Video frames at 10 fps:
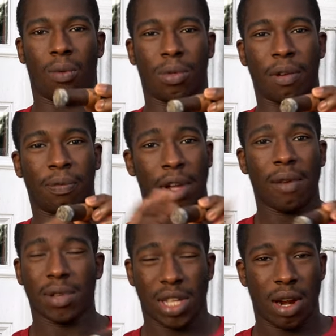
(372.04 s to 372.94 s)
The
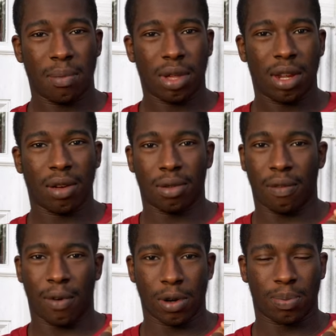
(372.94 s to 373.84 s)
flavors that I'm getting on the
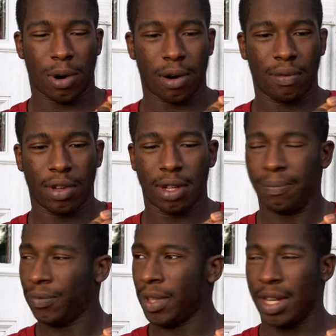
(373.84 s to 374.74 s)
first part of it
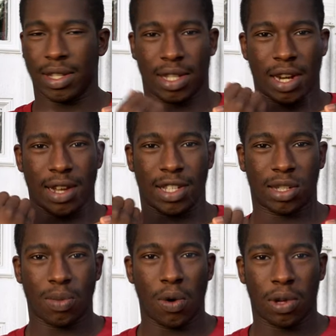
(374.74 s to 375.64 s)
is this nice
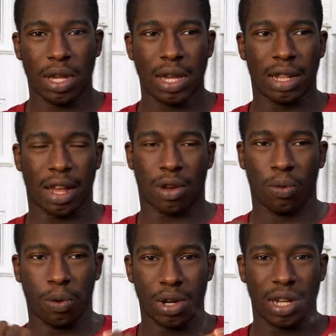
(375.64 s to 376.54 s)
smoky and like
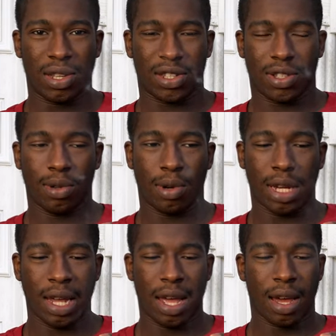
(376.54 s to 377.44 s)
woodiness to it.
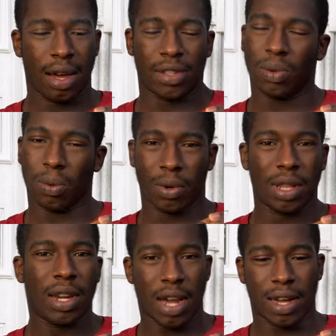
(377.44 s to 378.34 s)
It's
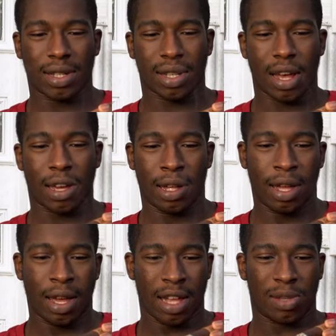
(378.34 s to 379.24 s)
really nice. Like,
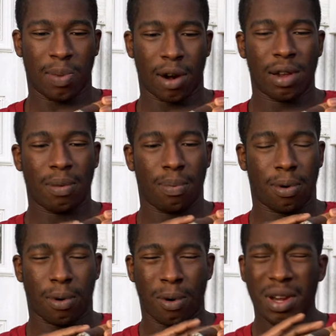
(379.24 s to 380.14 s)
it's burning
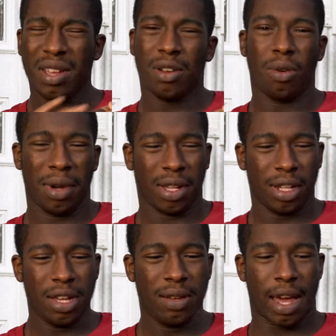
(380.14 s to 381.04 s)
pretty
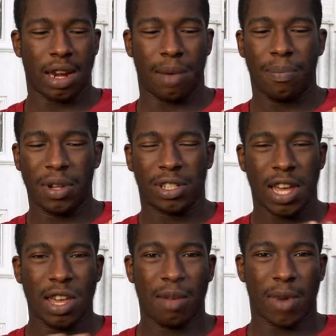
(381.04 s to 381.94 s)
quickly, and I've been
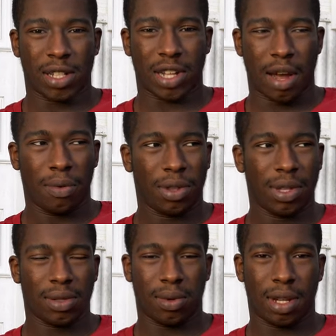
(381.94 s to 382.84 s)
taking my time with
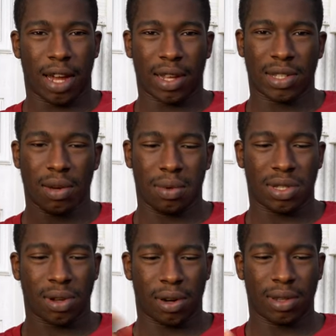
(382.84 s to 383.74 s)
this one. Like I said, we
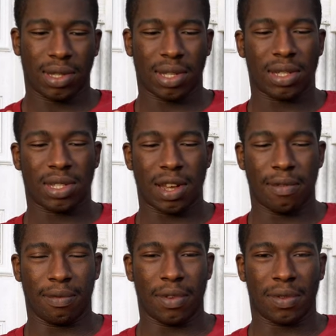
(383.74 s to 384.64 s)
started this at
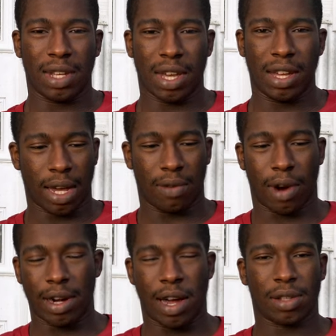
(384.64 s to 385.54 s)
seven fifty-eight, and
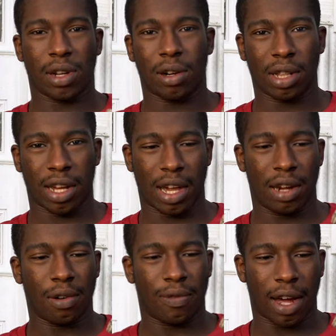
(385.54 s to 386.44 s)
right now it's already like
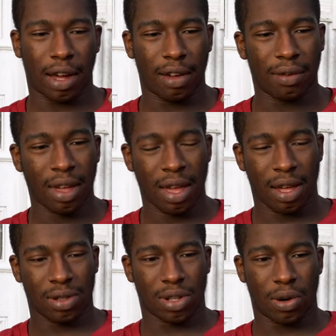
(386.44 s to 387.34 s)
eight oh five,
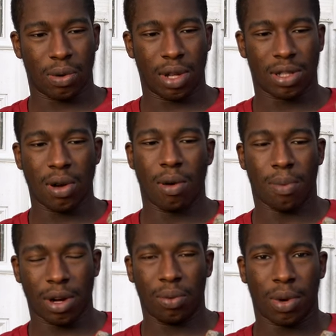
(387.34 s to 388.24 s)
so it's going
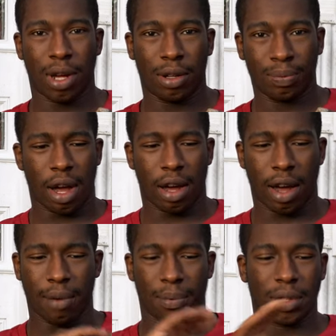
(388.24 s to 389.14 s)
pretty well. Uh,
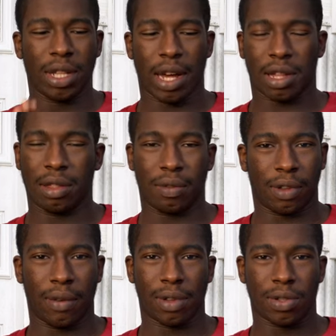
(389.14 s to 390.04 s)
I'm really liking the
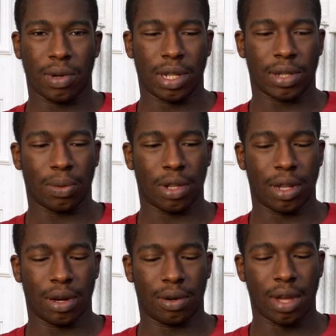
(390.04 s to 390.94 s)
flavors on this one,
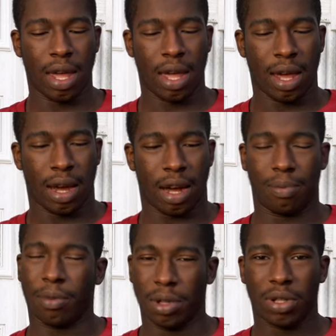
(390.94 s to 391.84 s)
though. Uh,
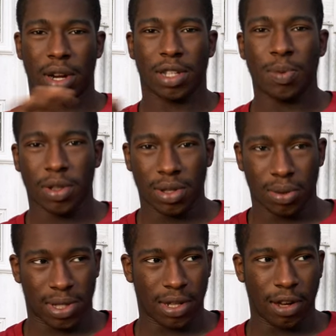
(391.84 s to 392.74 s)
I'm really trying to smoke this
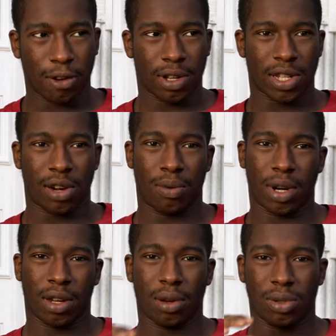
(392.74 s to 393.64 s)
one slow because I don't want
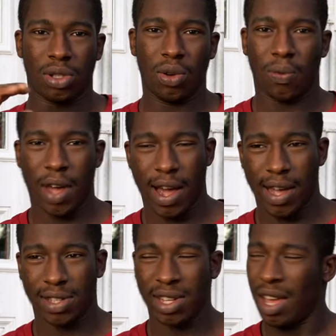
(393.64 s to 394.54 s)
to go too
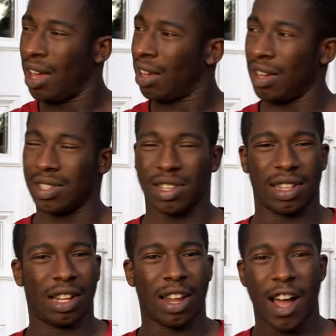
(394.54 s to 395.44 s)
fast, because in
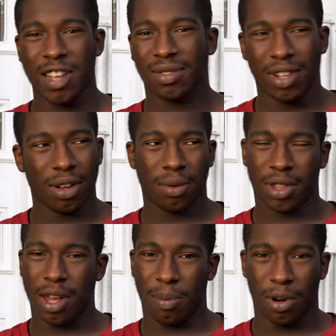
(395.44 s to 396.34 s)
the last video with
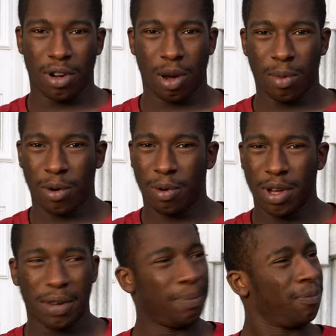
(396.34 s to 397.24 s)
that Perdomo one,